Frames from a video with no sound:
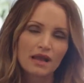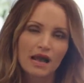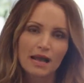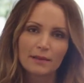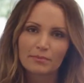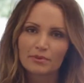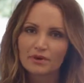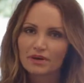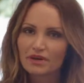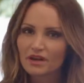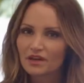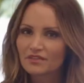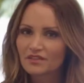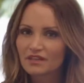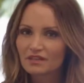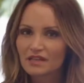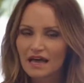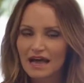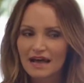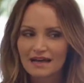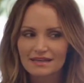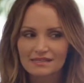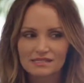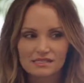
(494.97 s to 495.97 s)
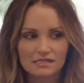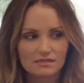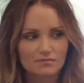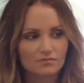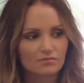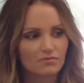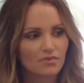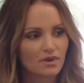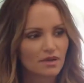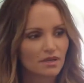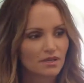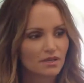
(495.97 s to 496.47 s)
I put it on the last,
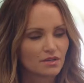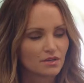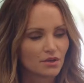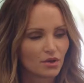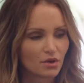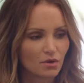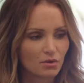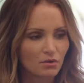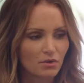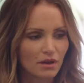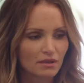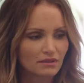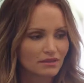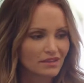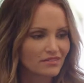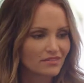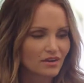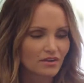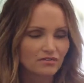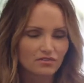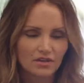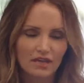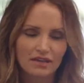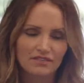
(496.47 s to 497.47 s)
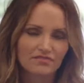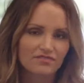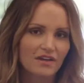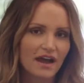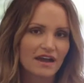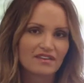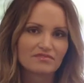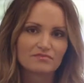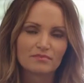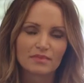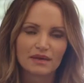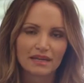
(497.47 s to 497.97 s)
I leave it on for like
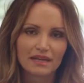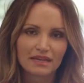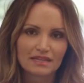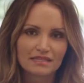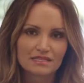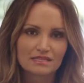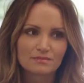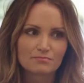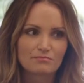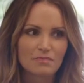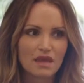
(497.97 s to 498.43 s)
5 minutes,